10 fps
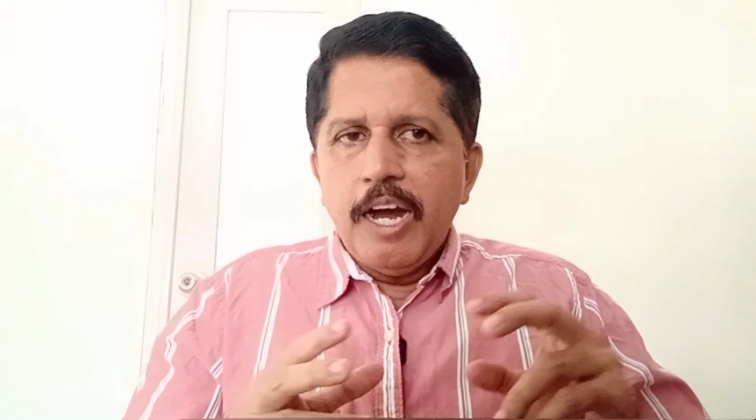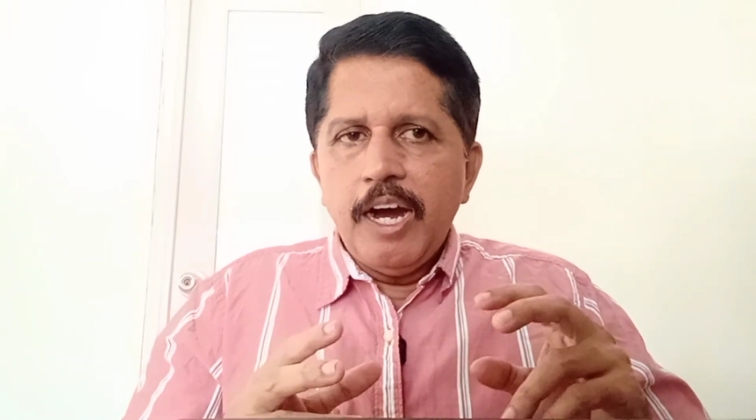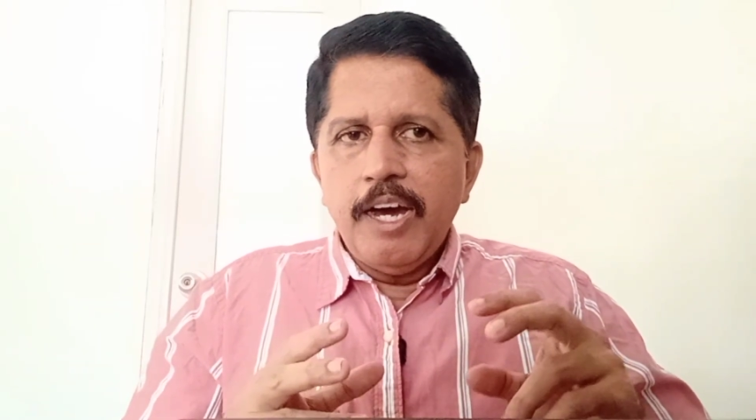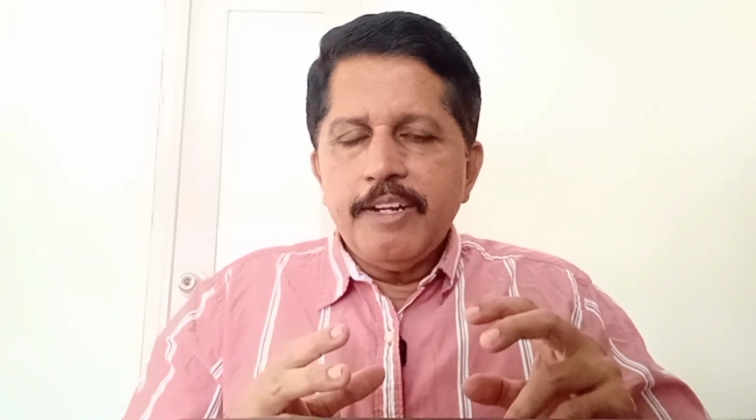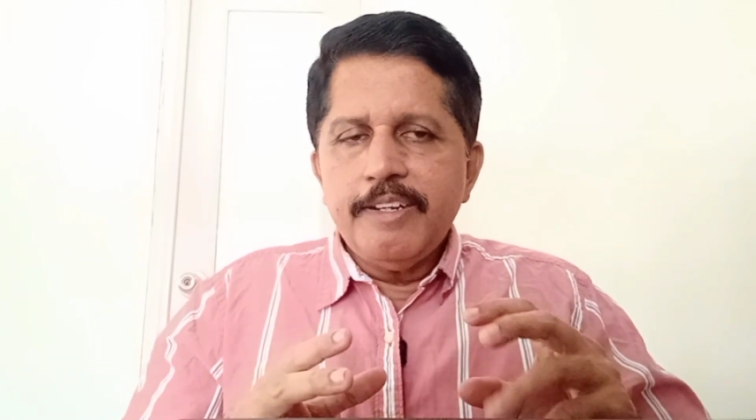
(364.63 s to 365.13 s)

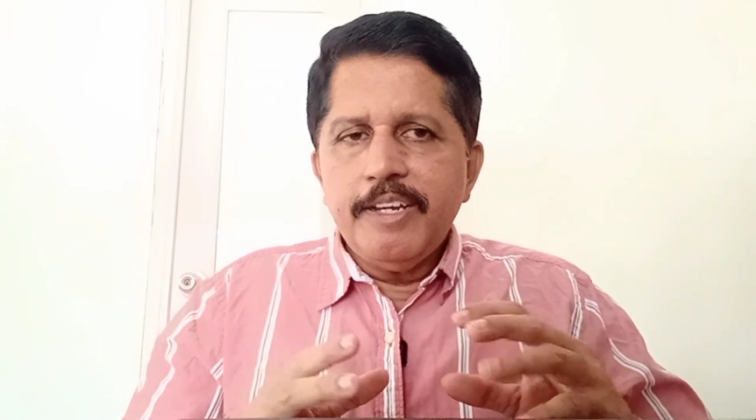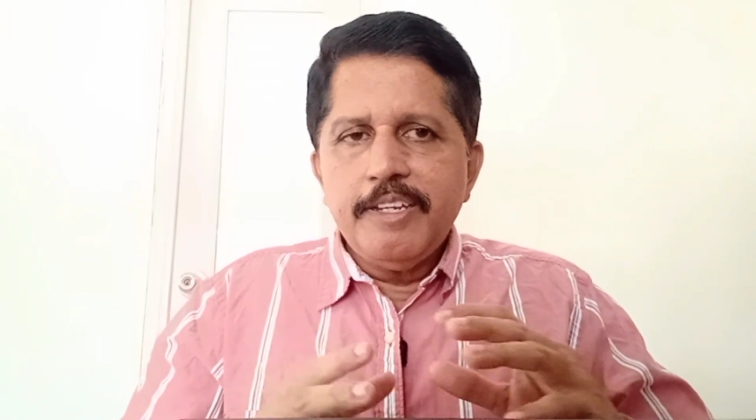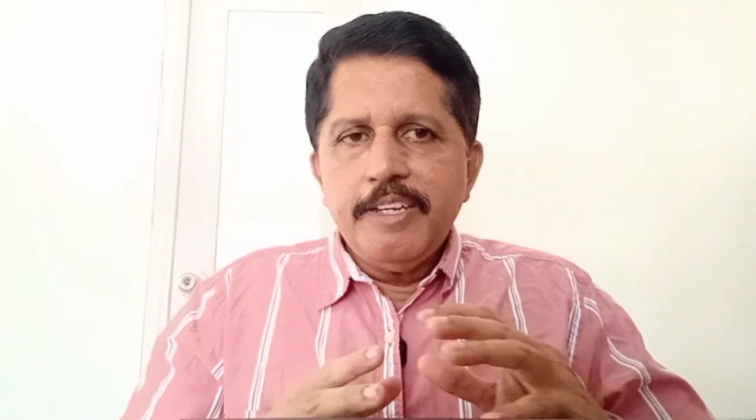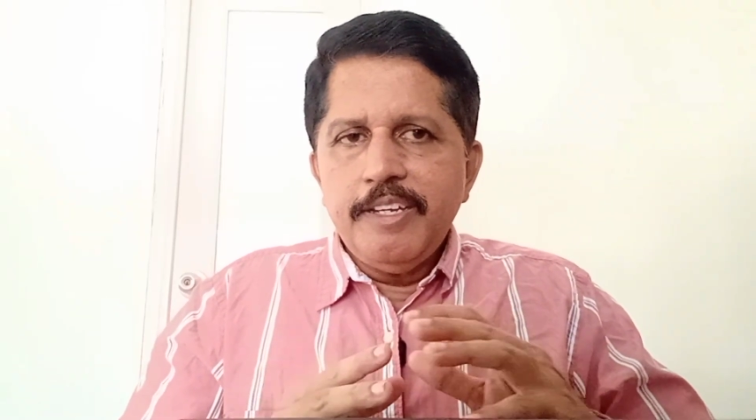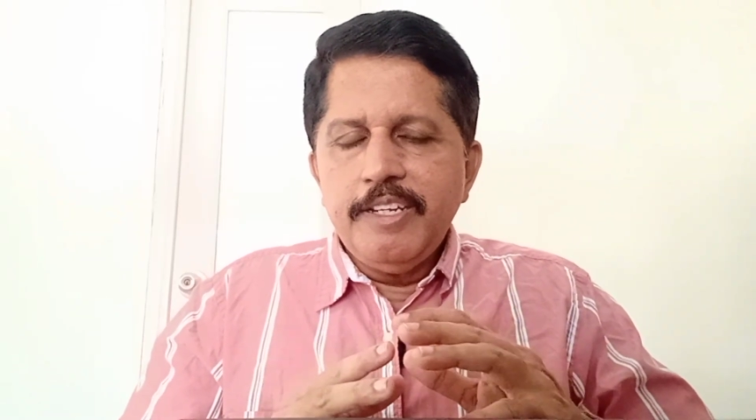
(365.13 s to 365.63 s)
and
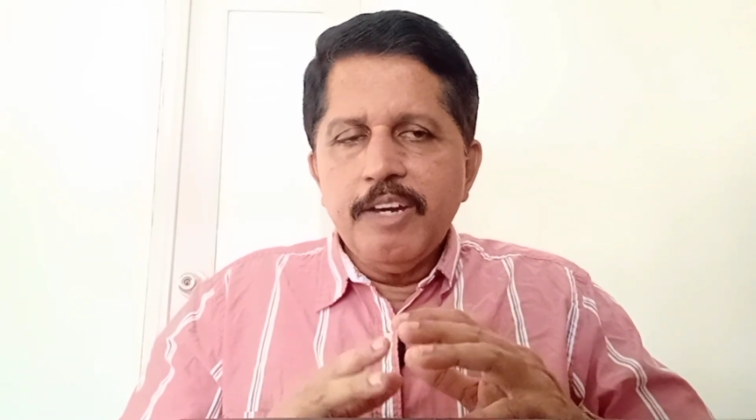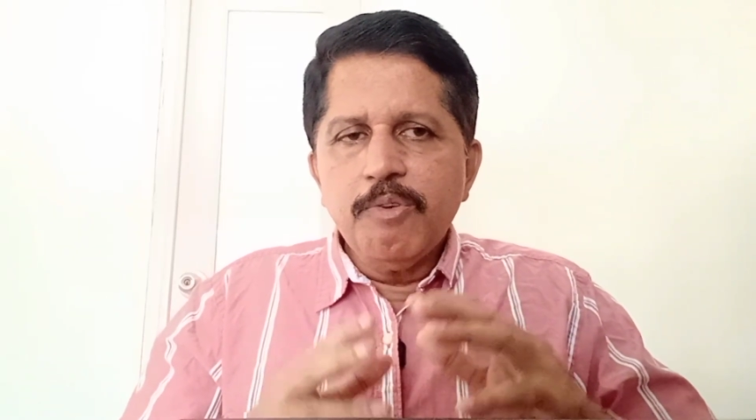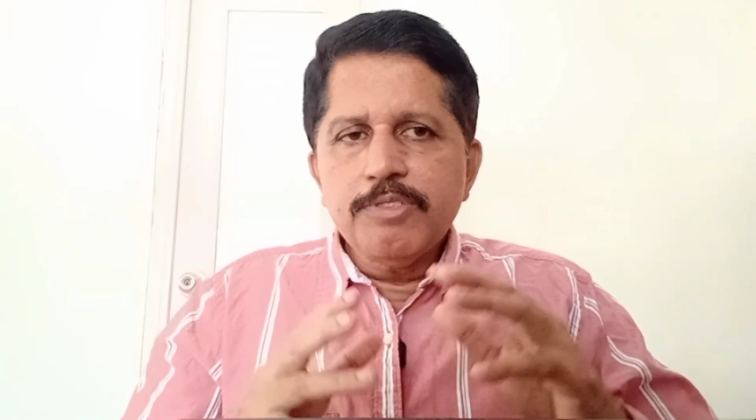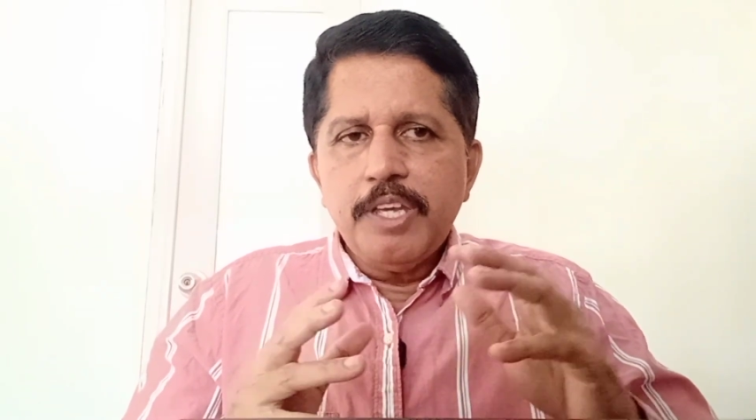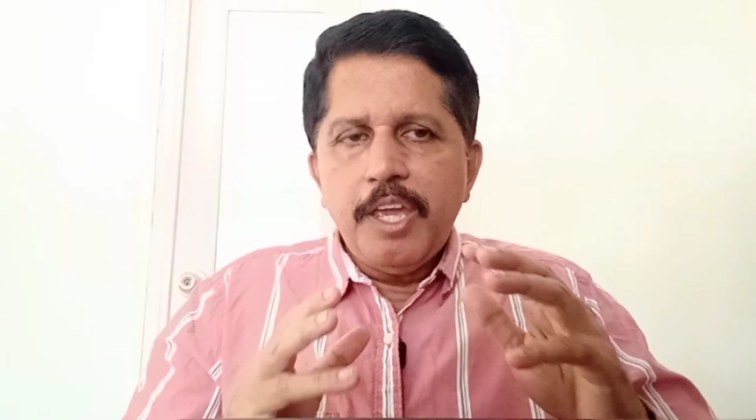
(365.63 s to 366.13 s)
India
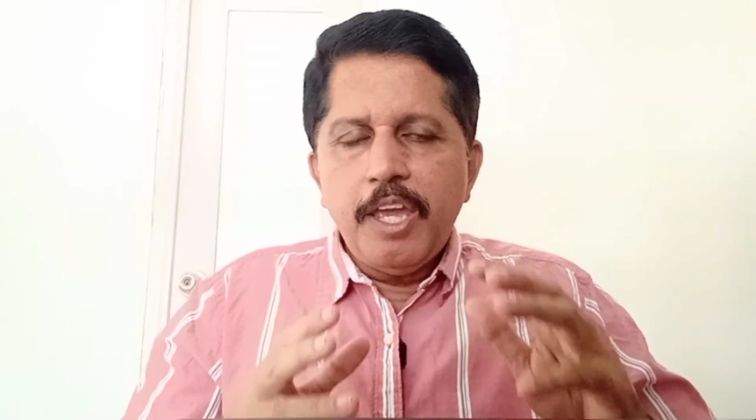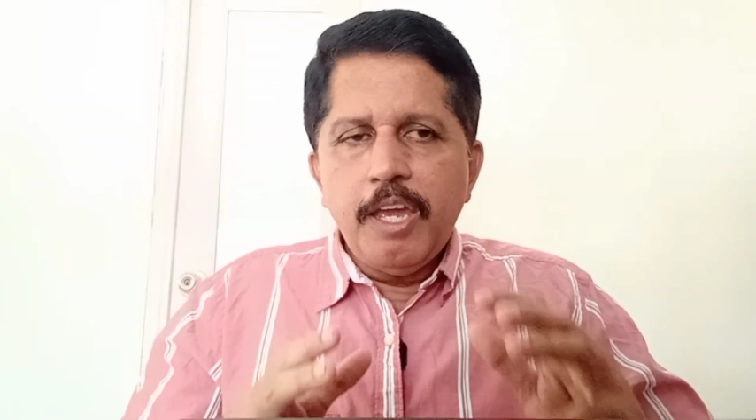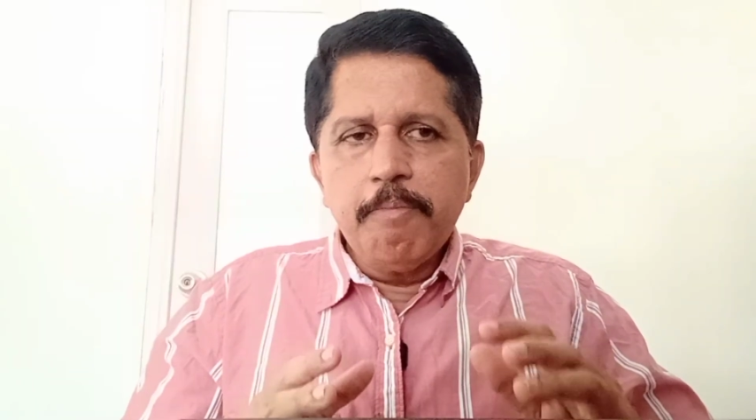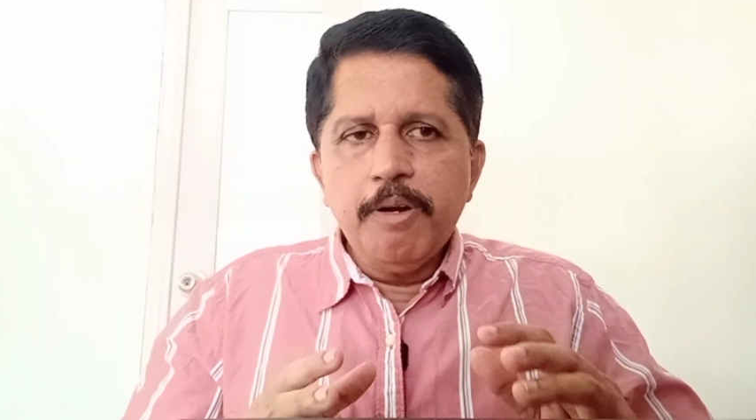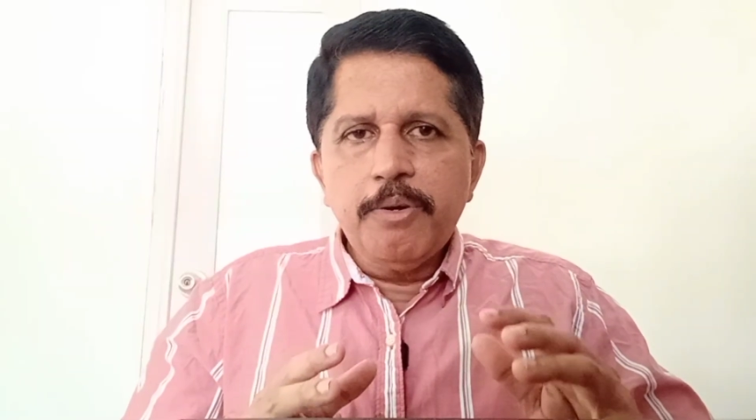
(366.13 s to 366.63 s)
was
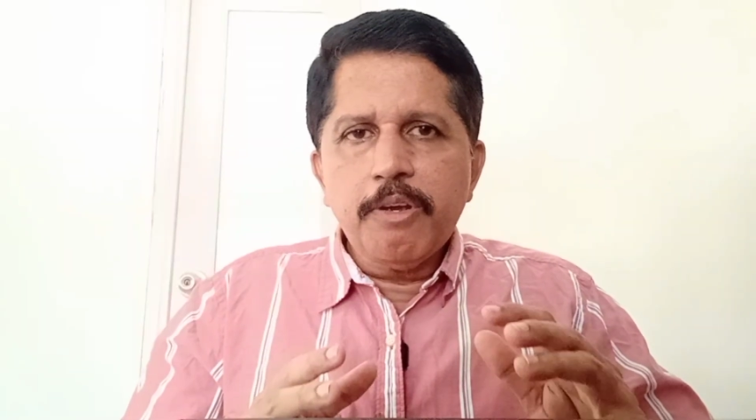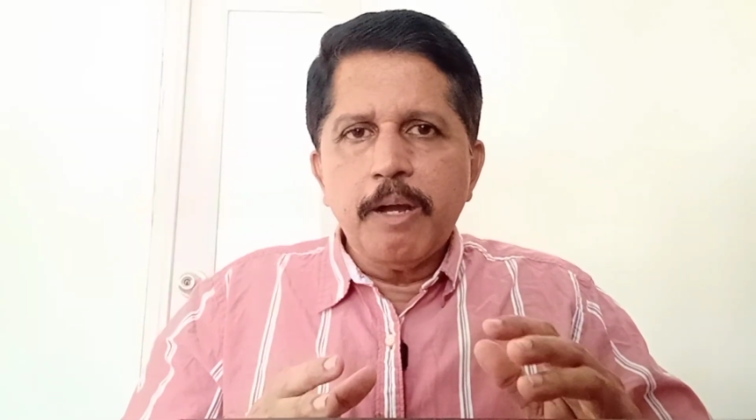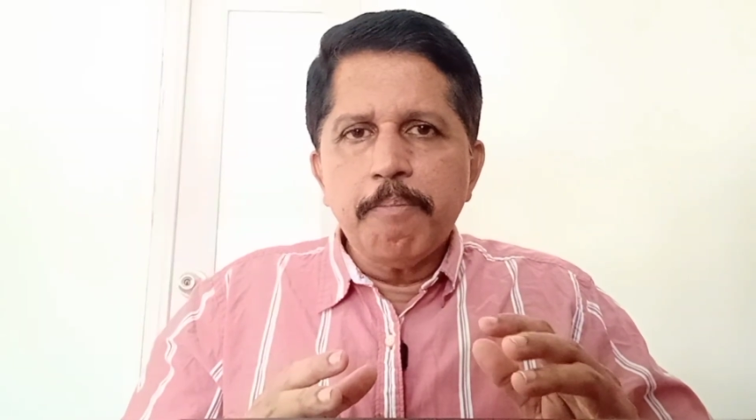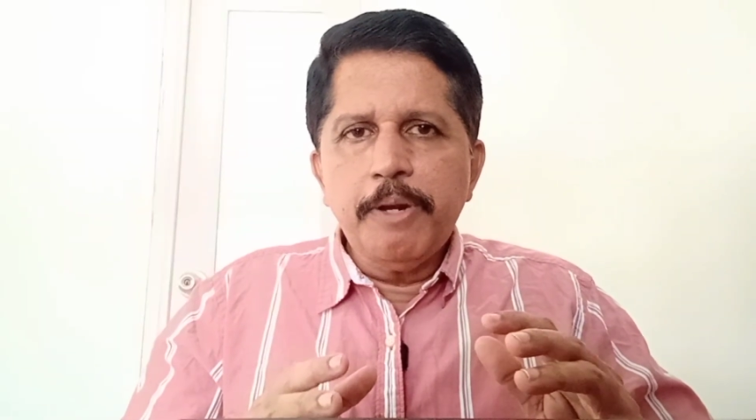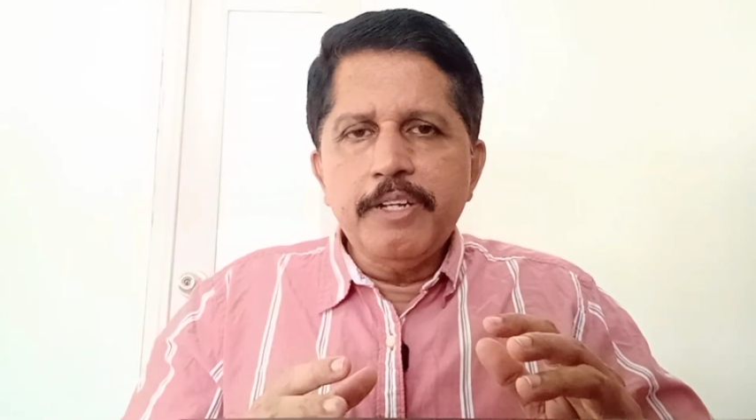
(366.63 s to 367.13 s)
able to
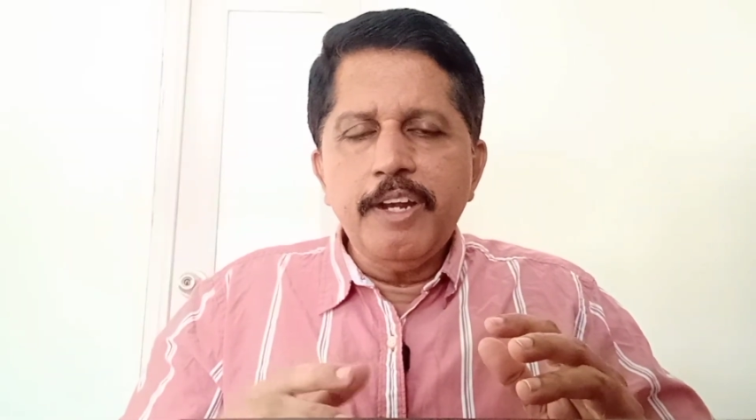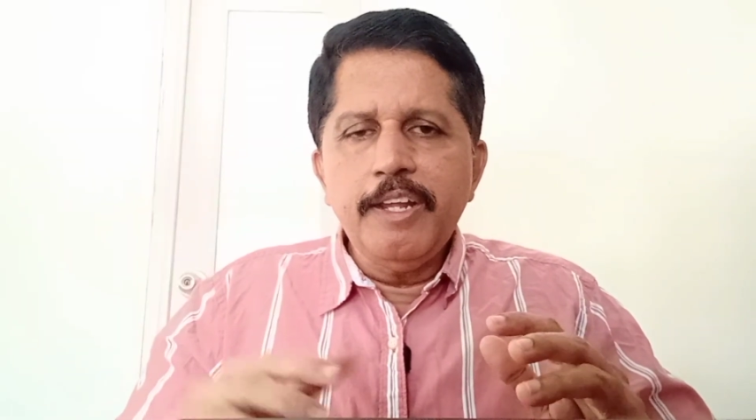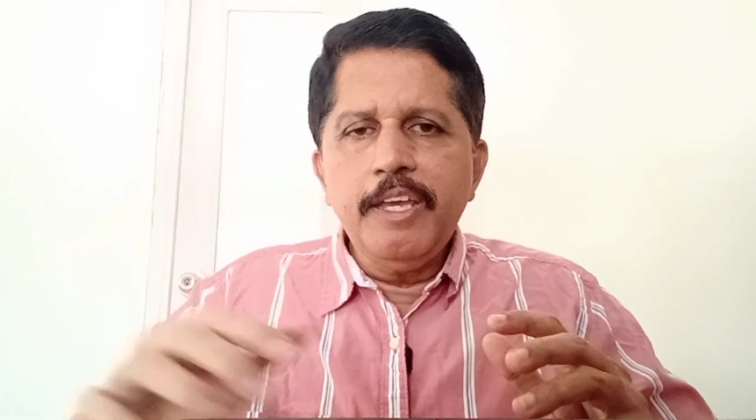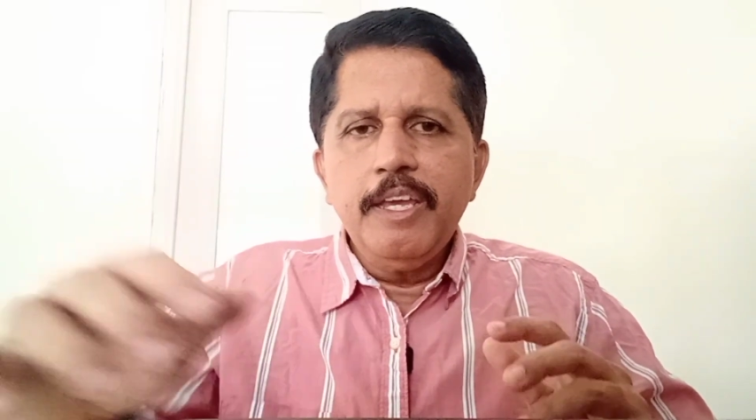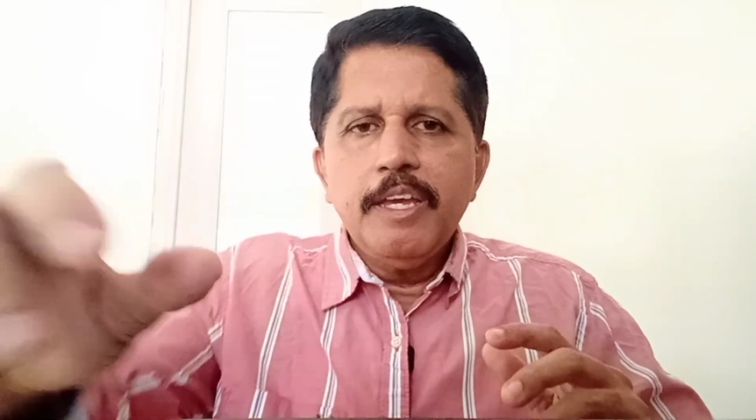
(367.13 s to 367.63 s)

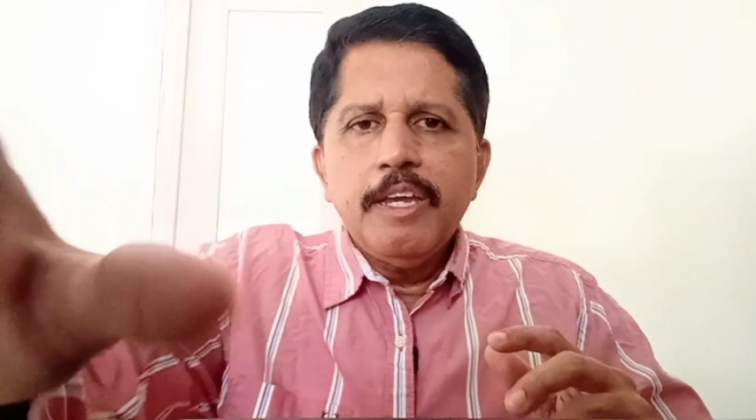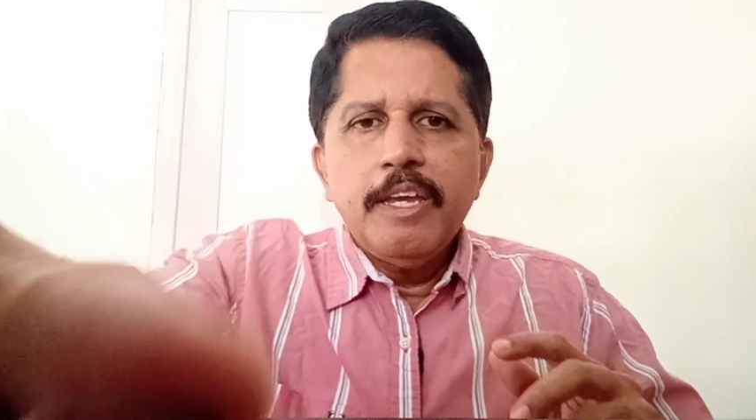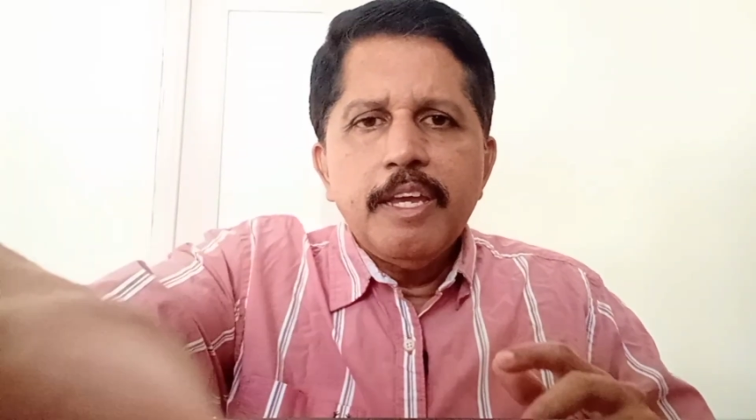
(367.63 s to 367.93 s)
completely,